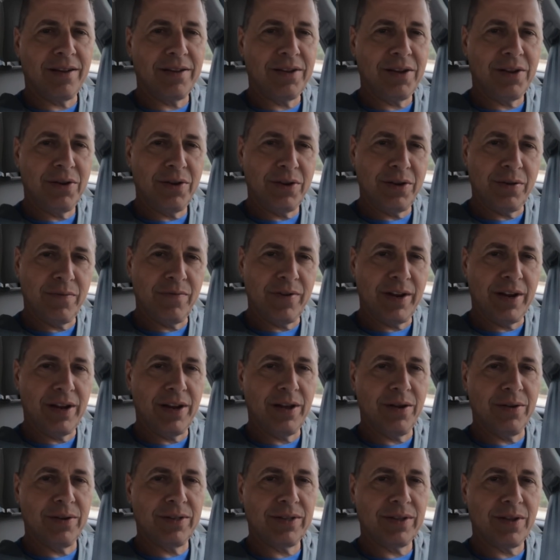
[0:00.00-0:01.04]
YouTube
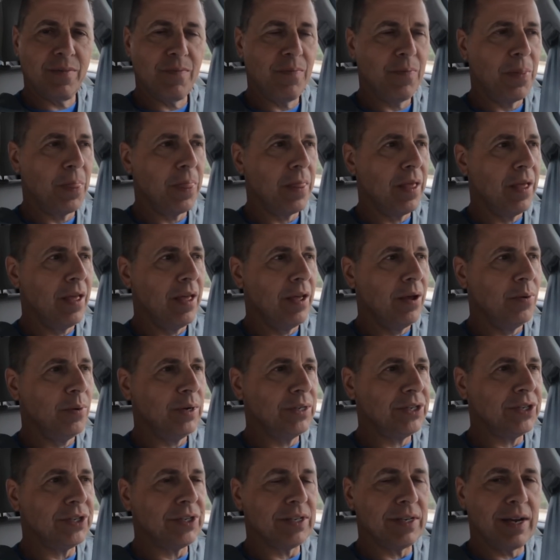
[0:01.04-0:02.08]
videos,
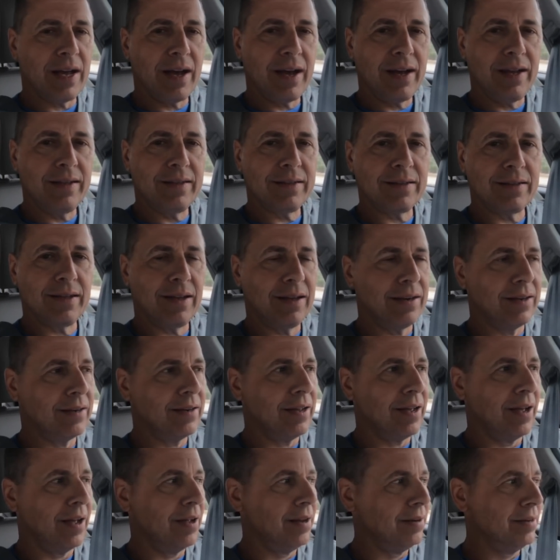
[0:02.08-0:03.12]
which is nice. It
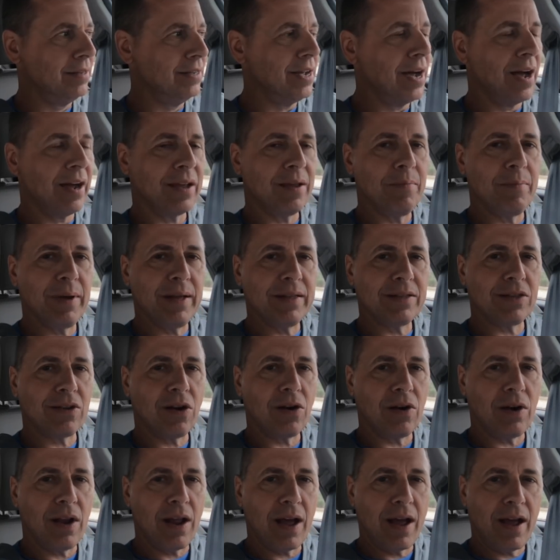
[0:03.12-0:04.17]
documents
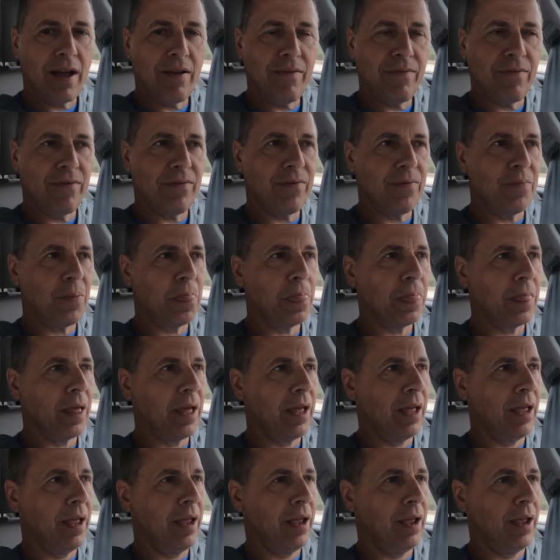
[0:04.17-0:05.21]
our life,
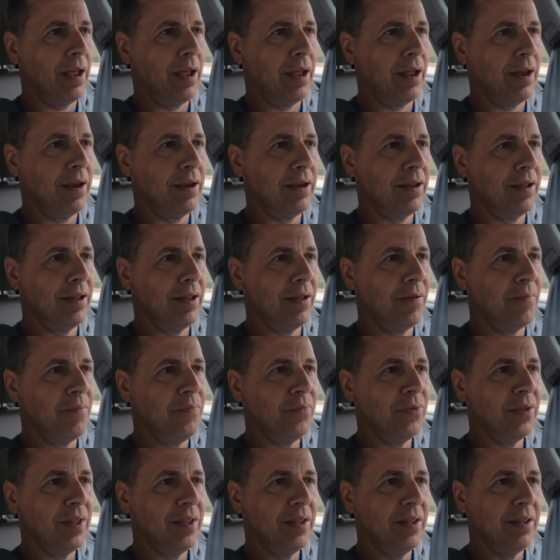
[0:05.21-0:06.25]
and it
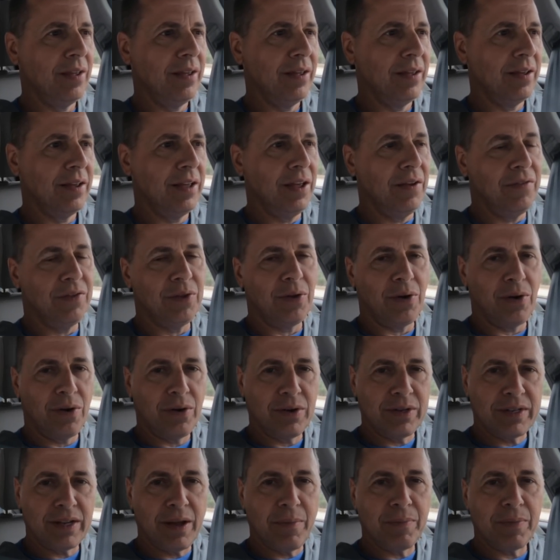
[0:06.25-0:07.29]
gives her
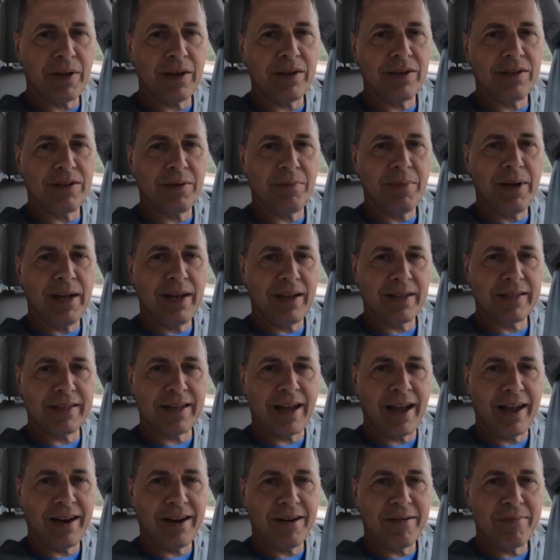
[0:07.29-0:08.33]
something to be
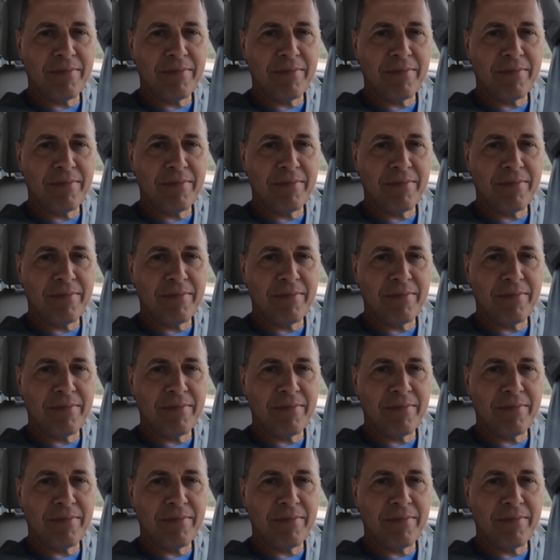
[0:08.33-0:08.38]
excited